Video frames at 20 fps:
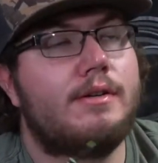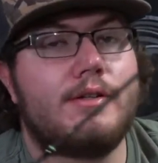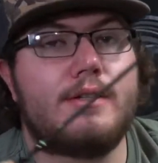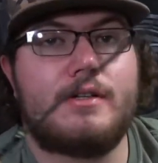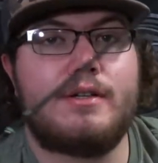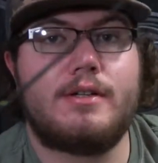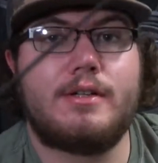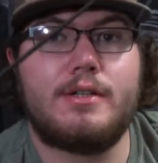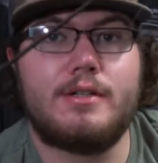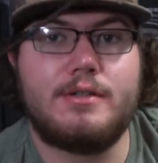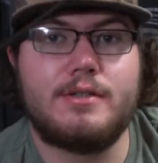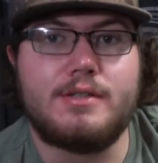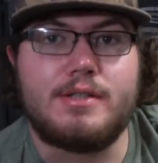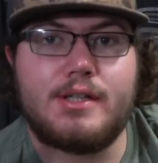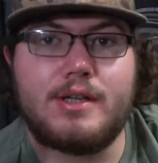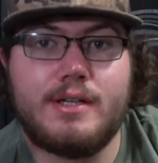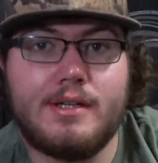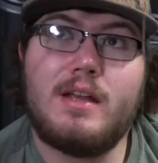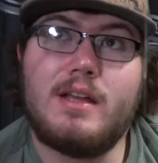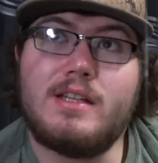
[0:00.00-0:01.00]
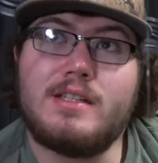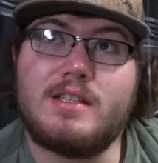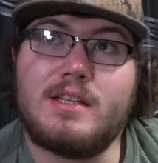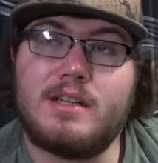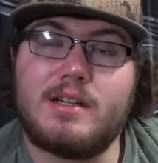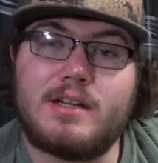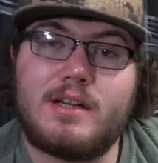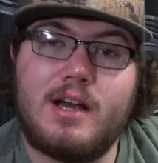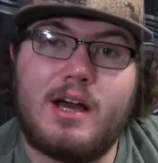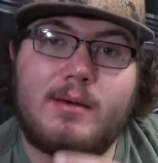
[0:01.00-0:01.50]
you're using is
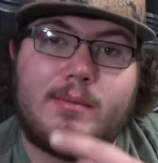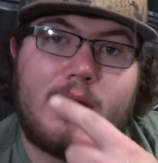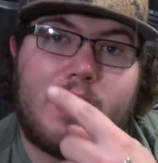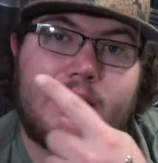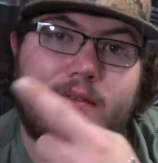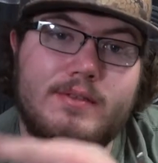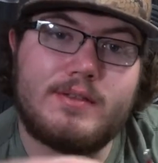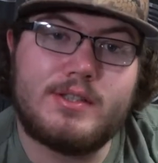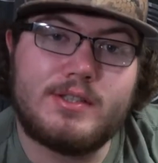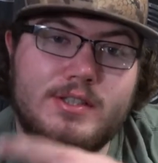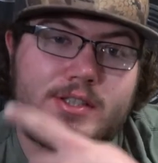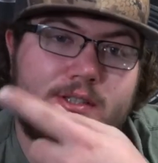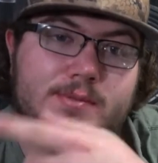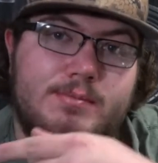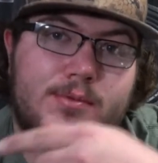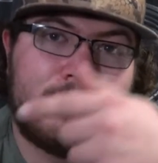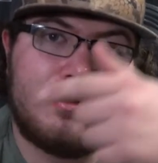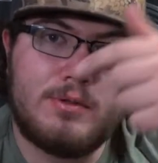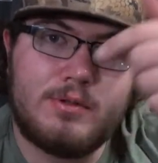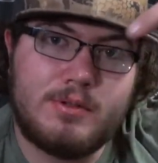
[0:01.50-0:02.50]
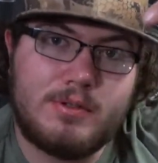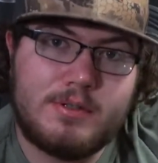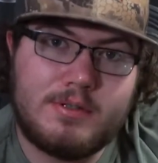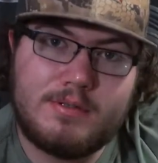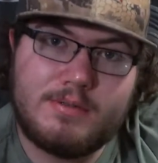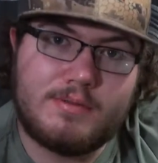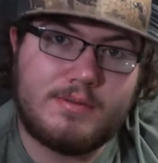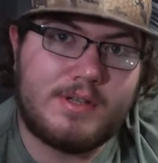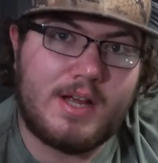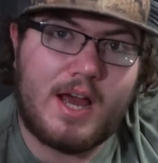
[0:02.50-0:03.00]
going to come off of this spool
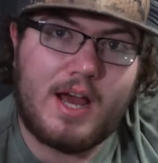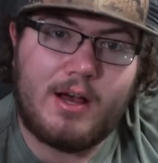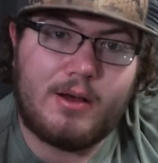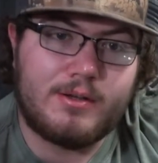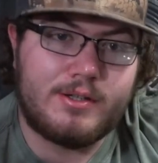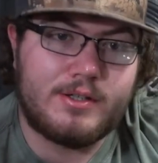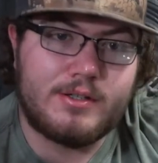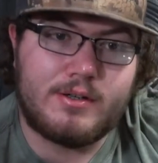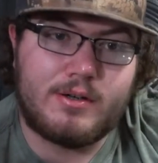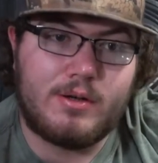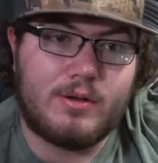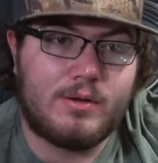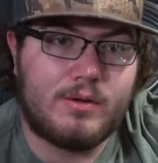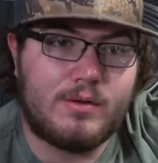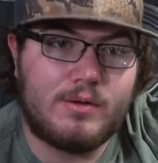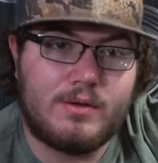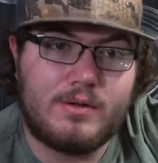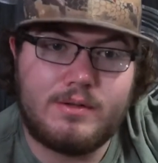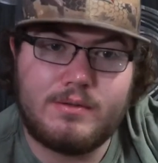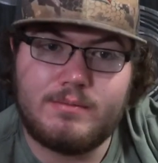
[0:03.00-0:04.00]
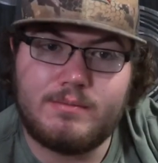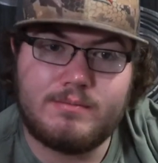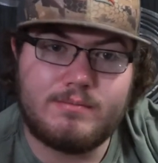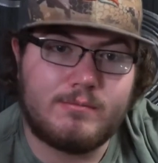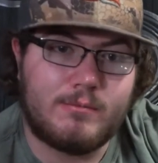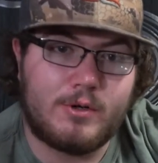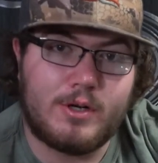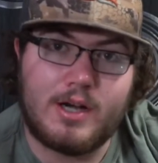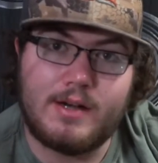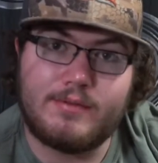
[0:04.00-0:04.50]
down your hole,
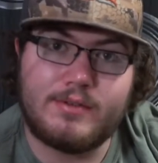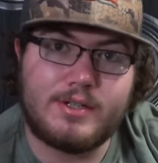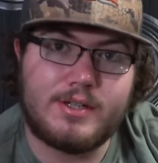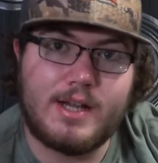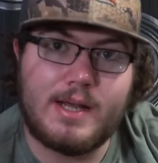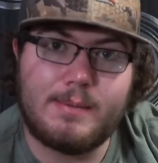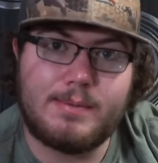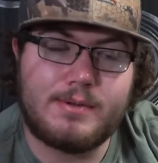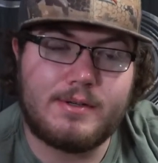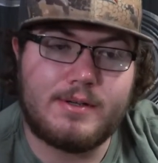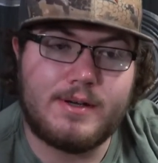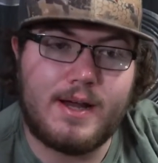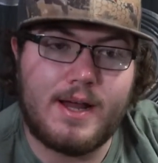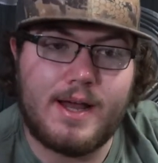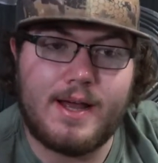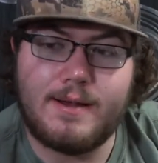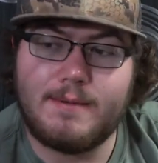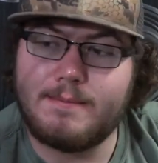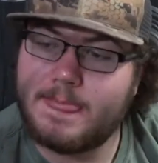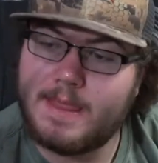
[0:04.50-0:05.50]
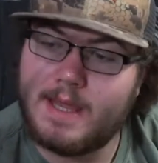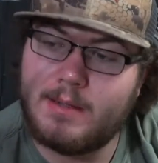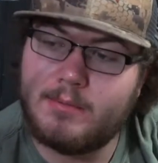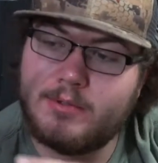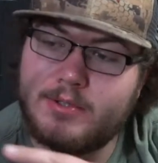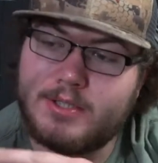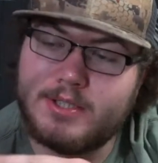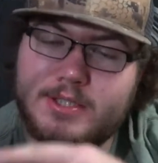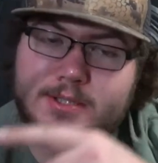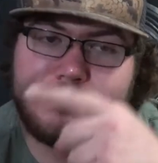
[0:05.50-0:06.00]
whatever depth you're at, and
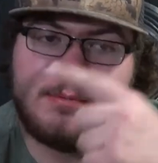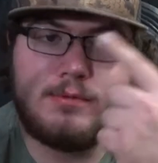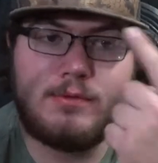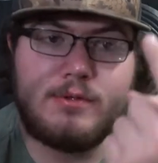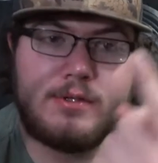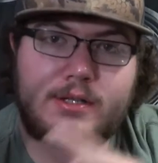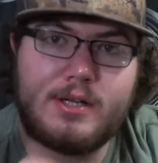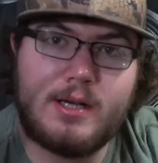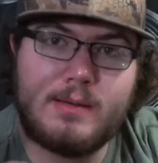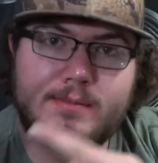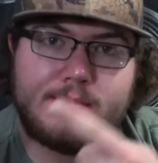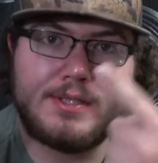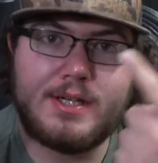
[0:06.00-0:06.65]
when the spool comes